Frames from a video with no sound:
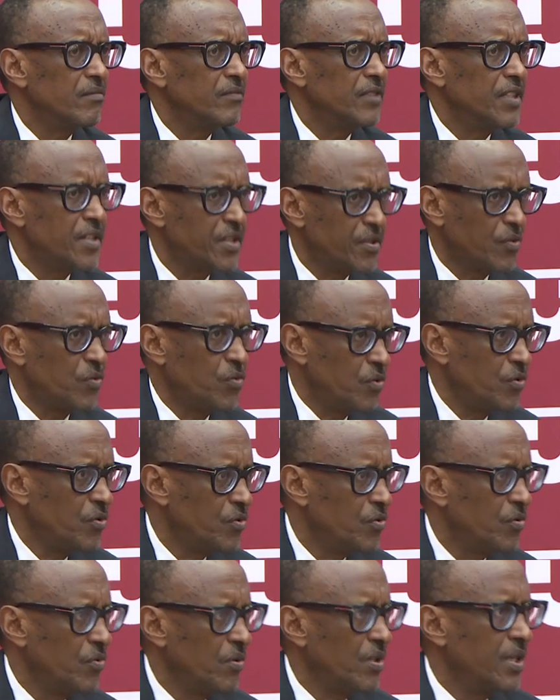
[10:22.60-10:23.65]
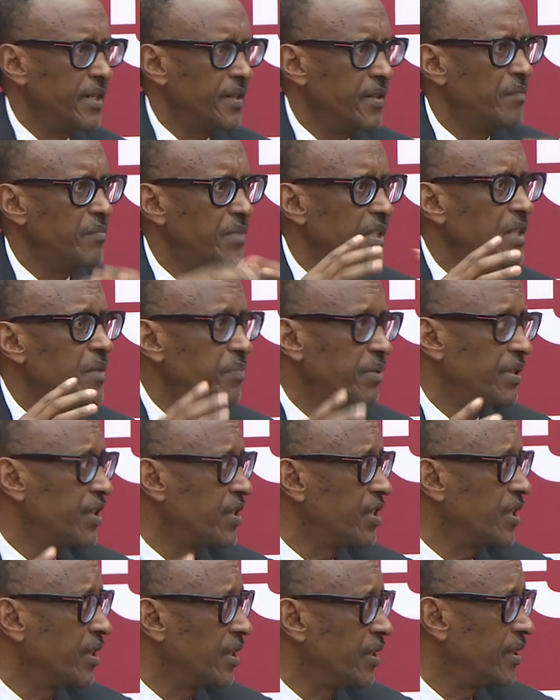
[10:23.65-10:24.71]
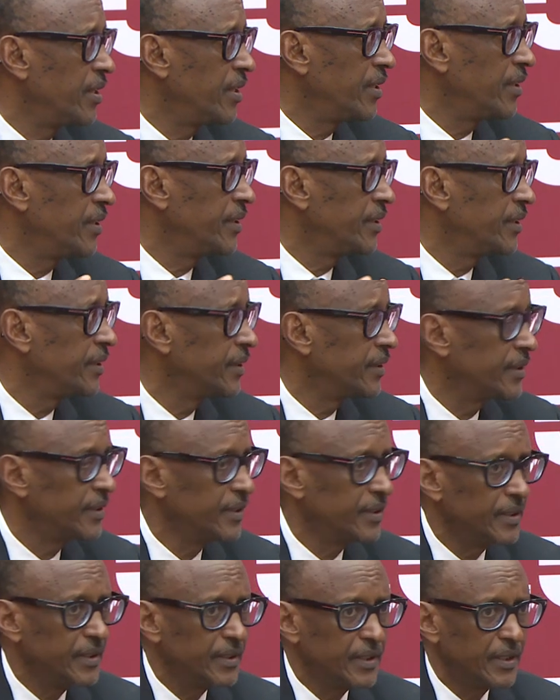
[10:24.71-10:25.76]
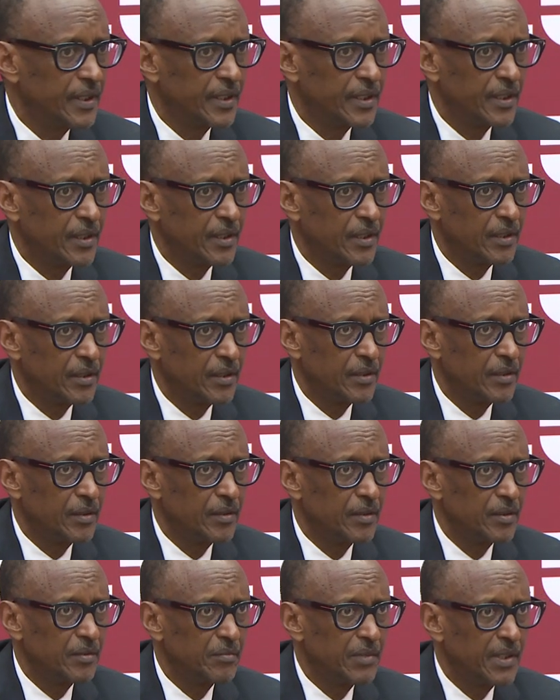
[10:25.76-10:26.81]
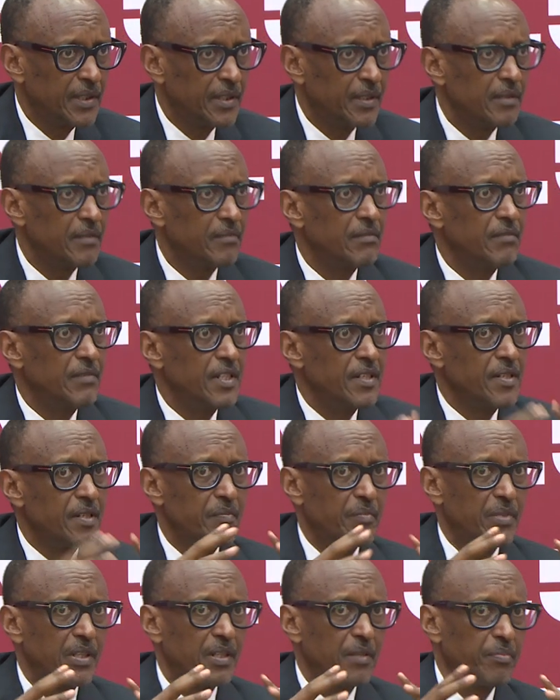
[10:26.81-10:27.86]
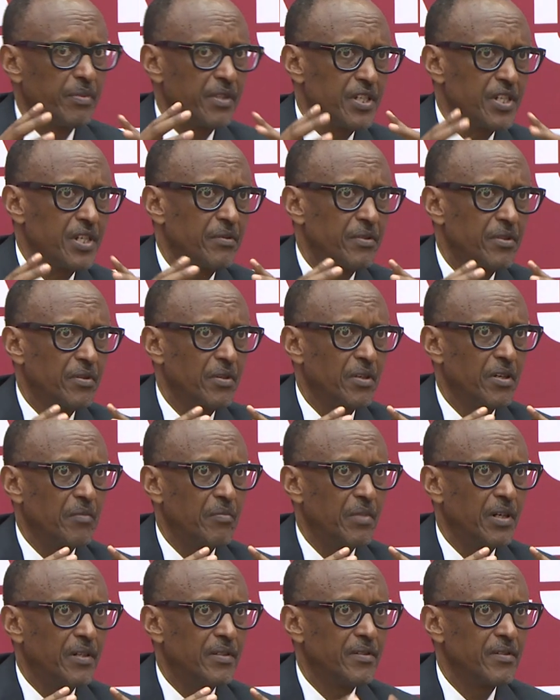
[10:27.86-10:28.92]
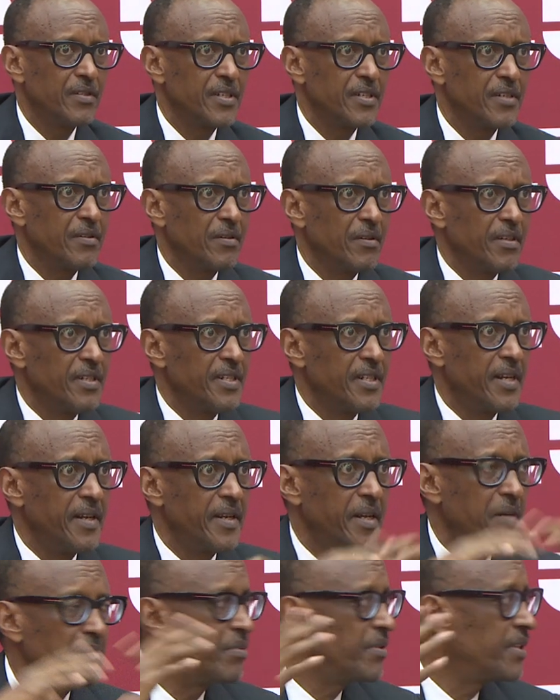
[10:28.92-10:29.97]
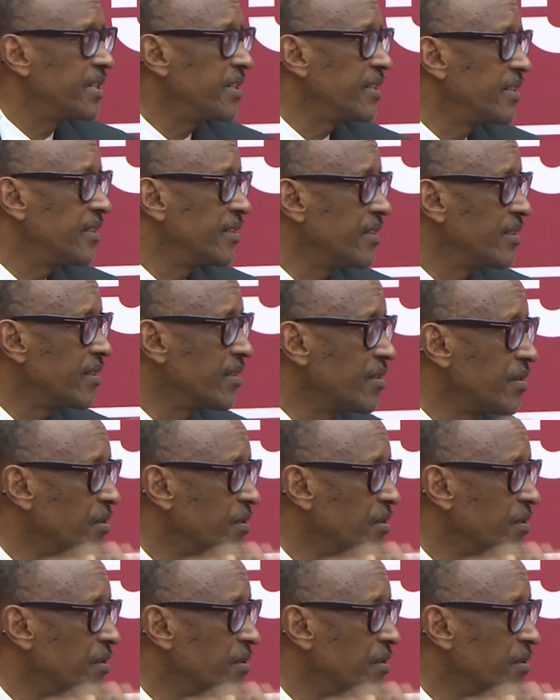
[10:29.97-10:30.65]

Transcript: it's good to look at the big picture, but this big picture we talk about is not an empty